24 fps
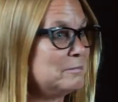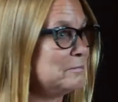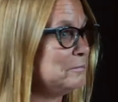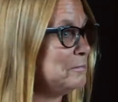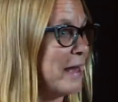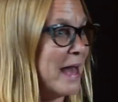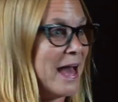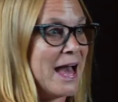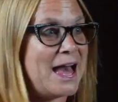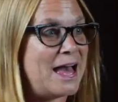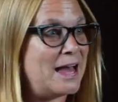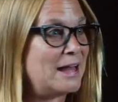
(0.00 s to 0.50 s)

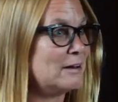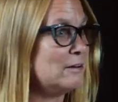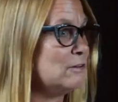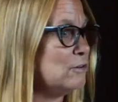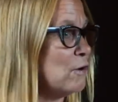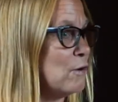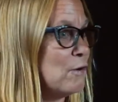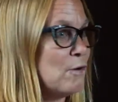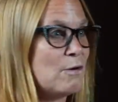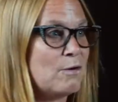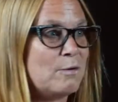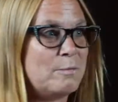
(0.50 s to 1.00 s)
bad,
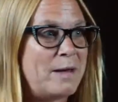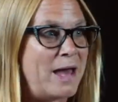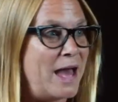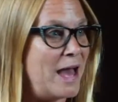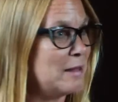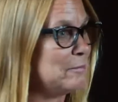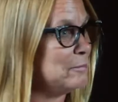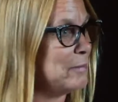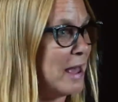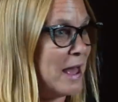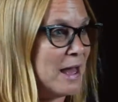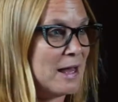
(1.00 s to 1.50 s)
no,
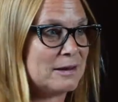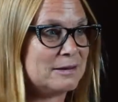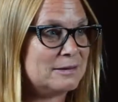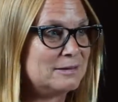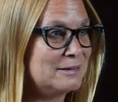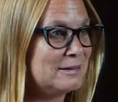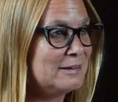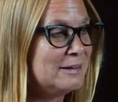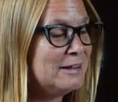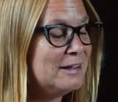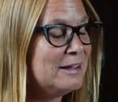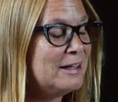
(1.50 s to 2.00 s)
bad.
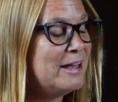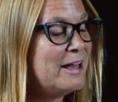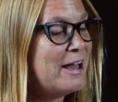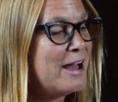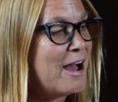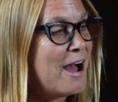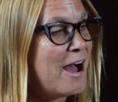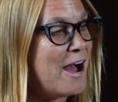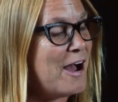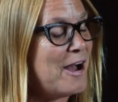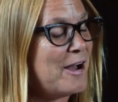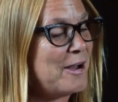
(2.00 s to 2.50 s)

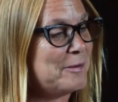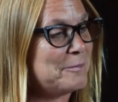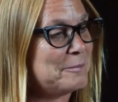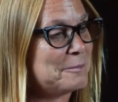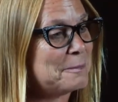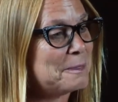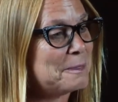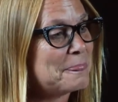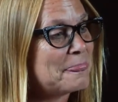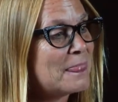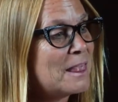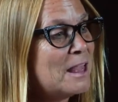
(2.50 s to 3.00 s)

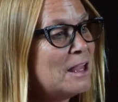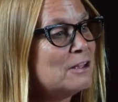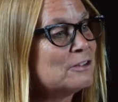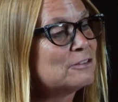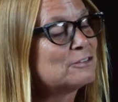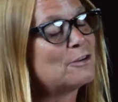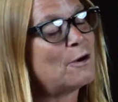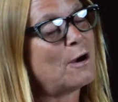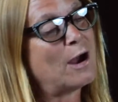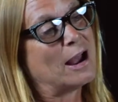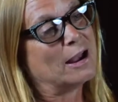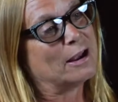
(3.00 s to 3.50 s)

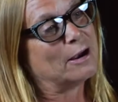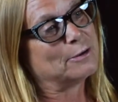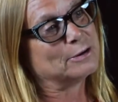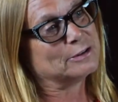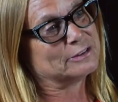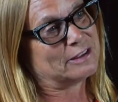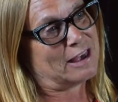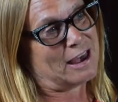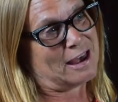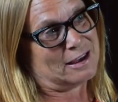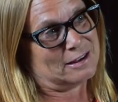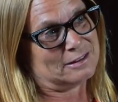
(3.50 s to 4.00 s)
So I always
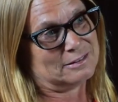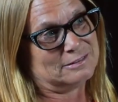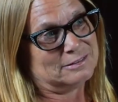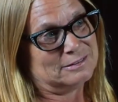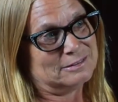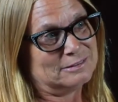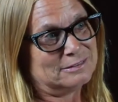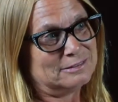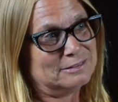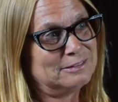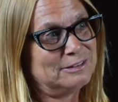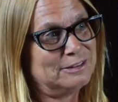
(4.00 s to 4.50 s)
had,
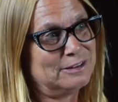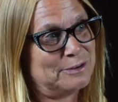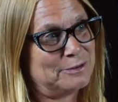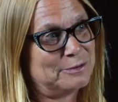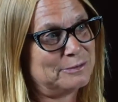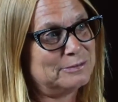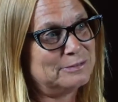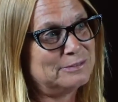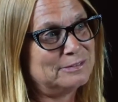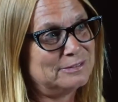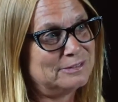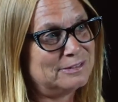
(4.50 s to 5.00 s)
you know,
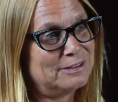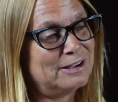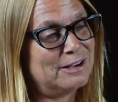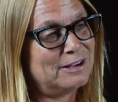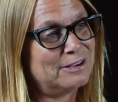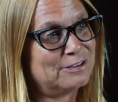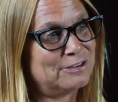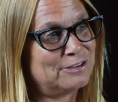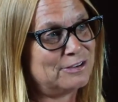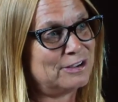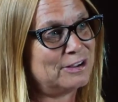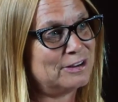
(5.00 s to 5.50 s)
a
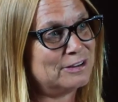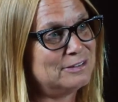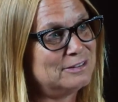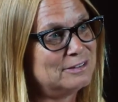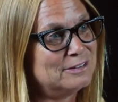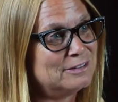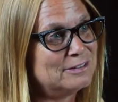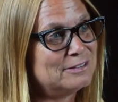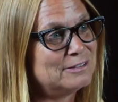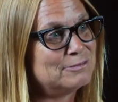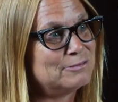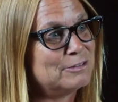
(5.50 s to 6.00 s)
good
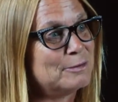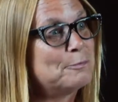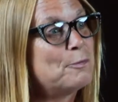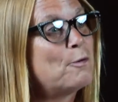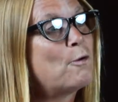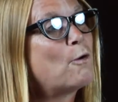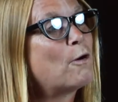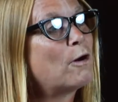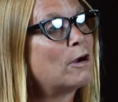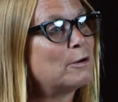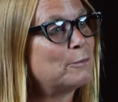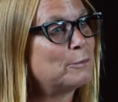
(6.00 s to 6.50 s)

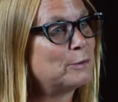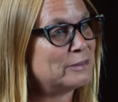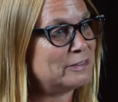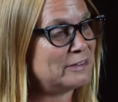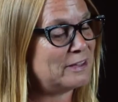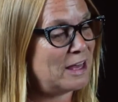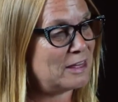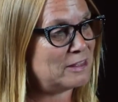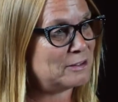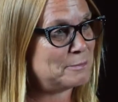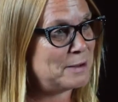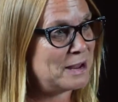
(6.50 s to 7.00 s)
rapport with the
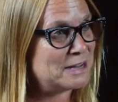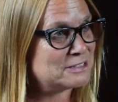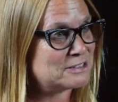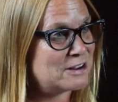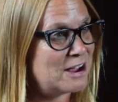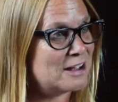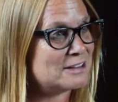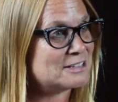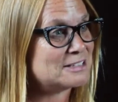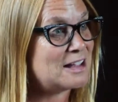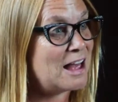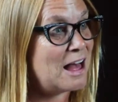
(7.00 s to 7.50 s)
other
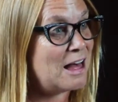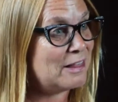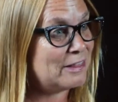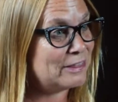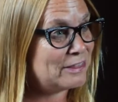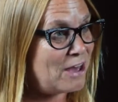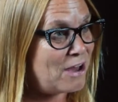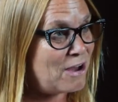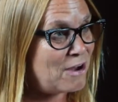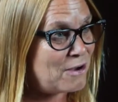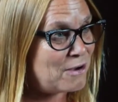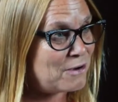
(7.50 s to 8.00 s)
mascots.
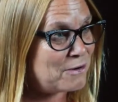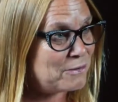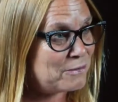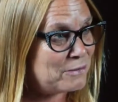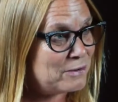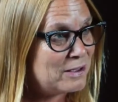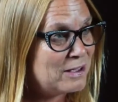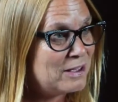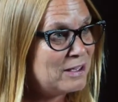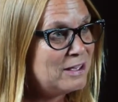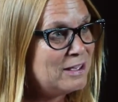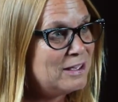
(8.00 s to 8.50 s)
Although,
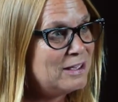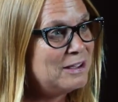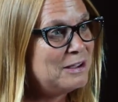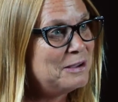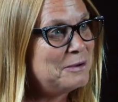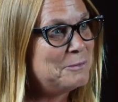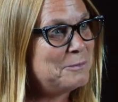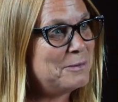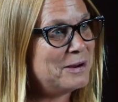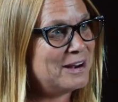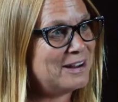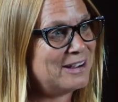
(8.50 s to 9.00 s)

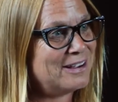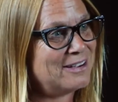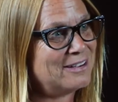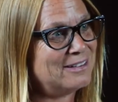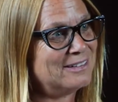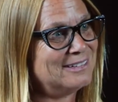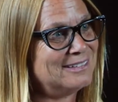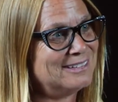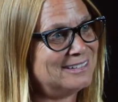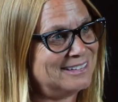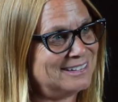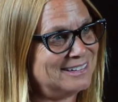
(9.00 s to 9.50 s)
when it
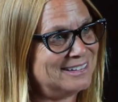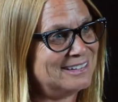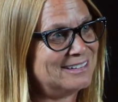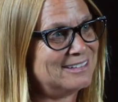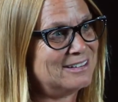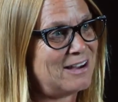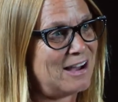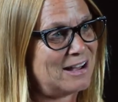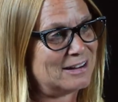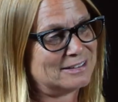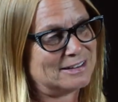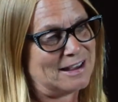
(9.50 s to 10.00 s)

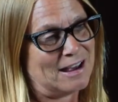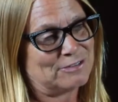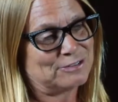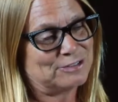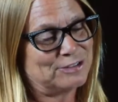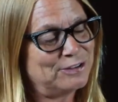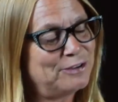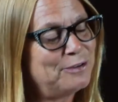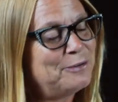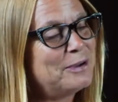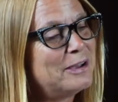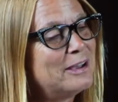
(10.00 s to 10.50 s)
got down
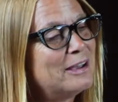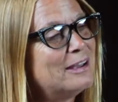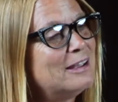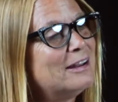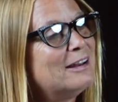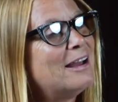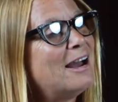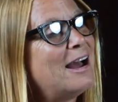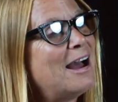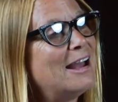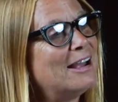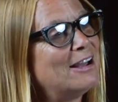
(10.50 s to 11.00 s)
to it,
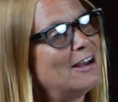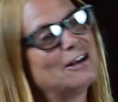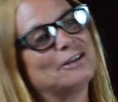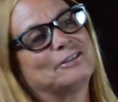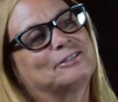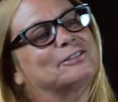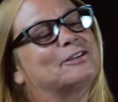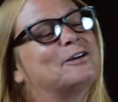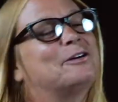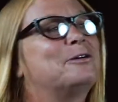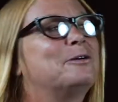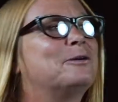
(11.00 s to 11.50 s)
I
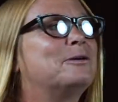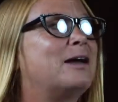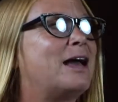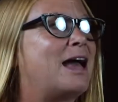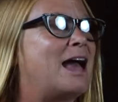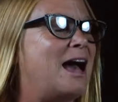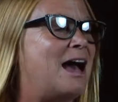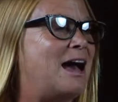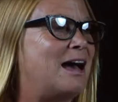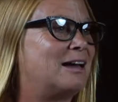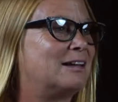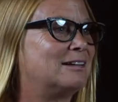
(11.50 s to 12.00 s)
also
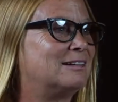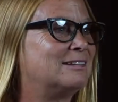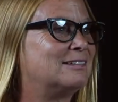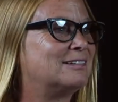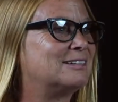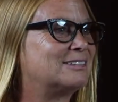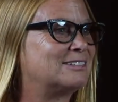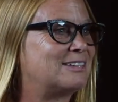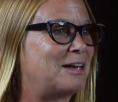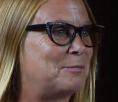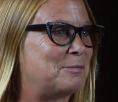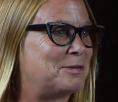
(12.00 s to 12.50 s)
had
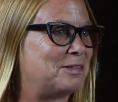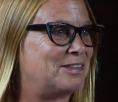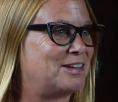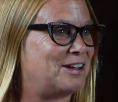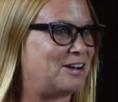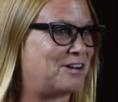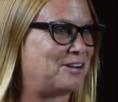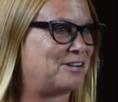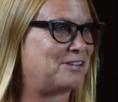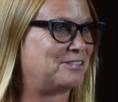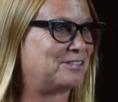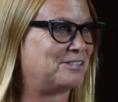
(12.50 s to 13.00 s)
some of
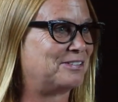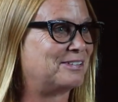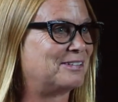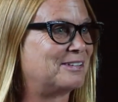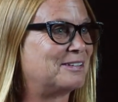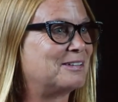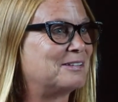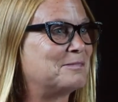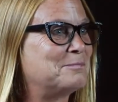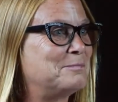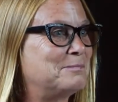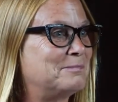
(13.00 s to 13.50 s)
their
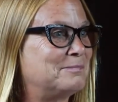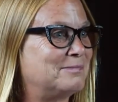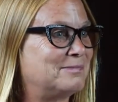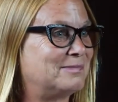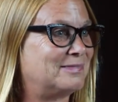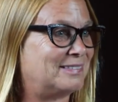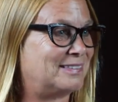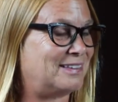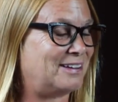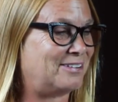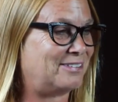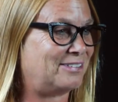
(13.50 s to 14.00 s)

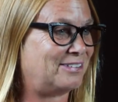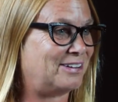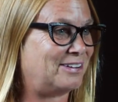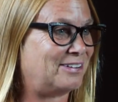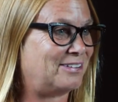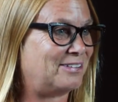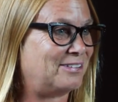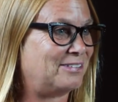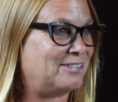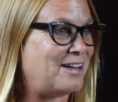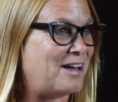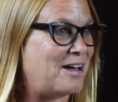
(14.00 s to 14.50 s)

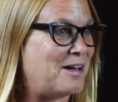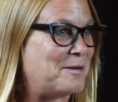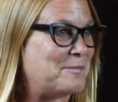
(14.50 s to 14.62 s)
little